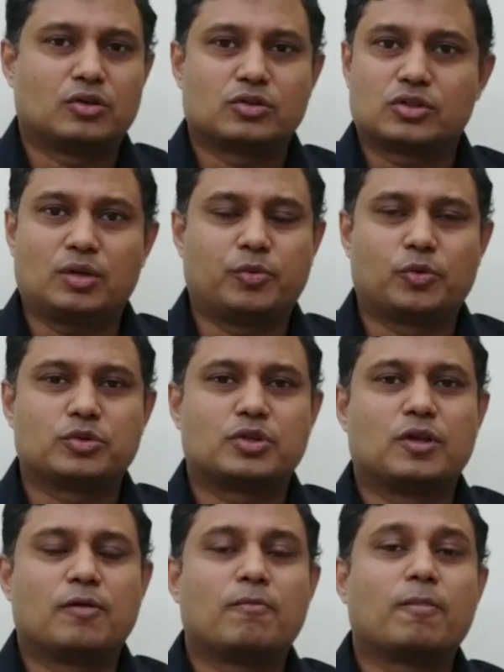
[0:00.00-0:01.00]

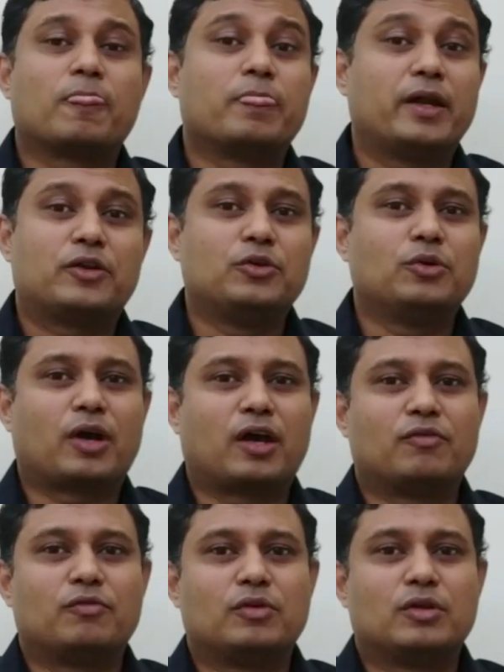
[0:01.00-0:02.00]
Suppose that you
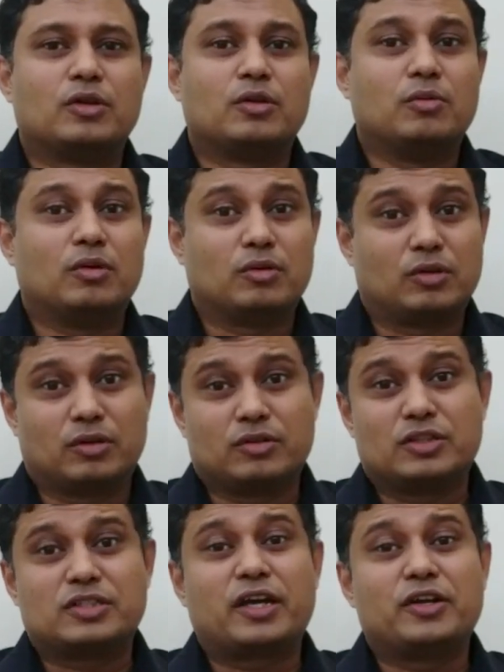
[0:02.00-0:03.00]
have
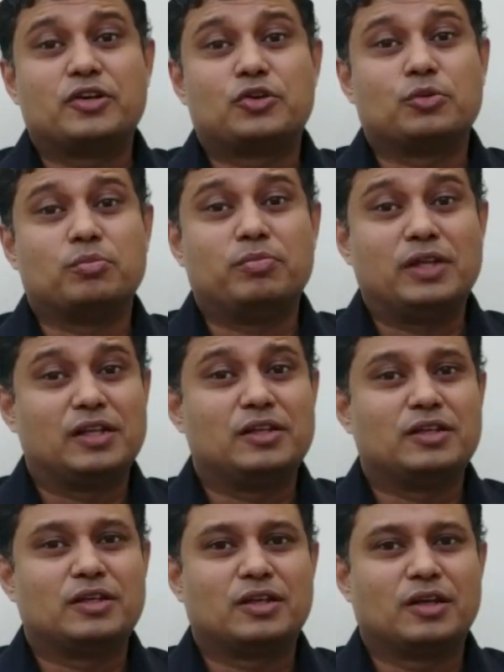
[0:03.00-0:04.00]
decided to
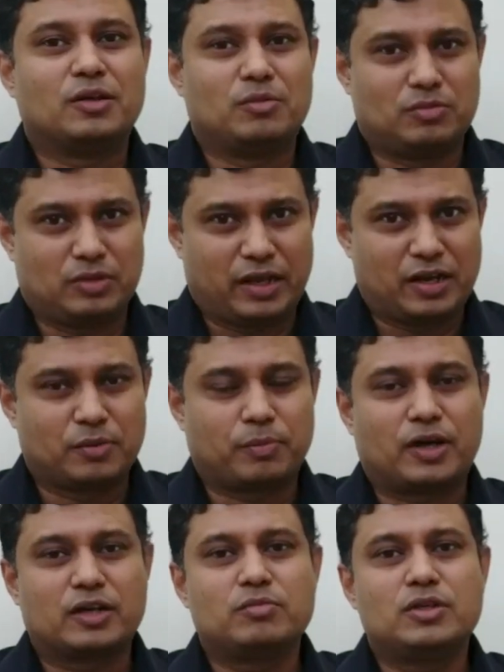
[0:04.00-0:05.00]
build an
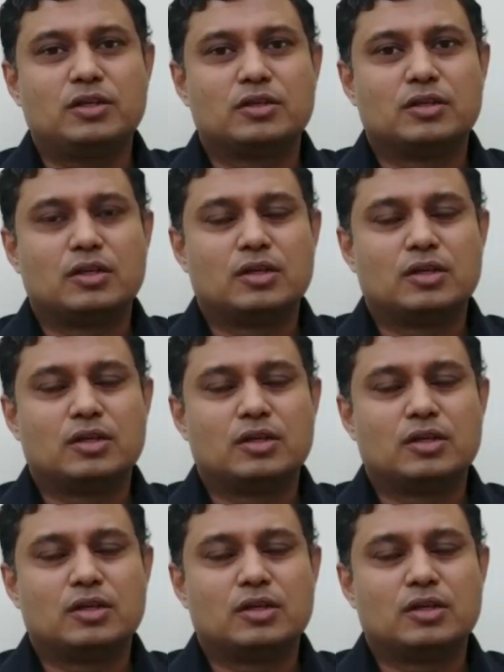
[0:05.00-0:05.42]
apartment